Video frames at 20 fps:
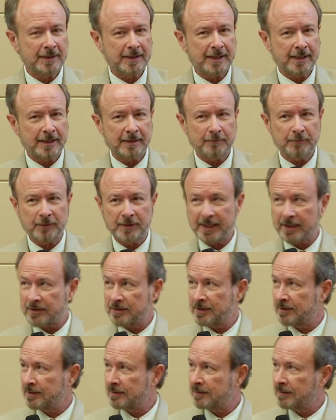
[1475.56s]
data
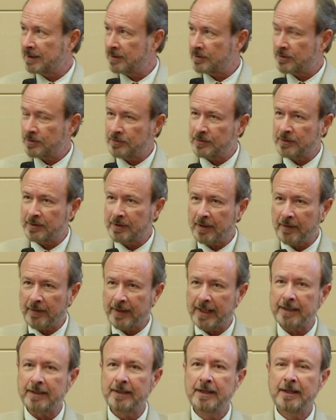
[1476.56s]
protection issues and all
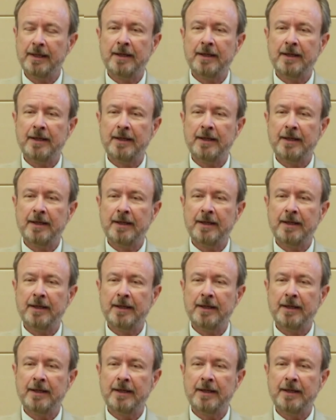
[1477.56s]
that.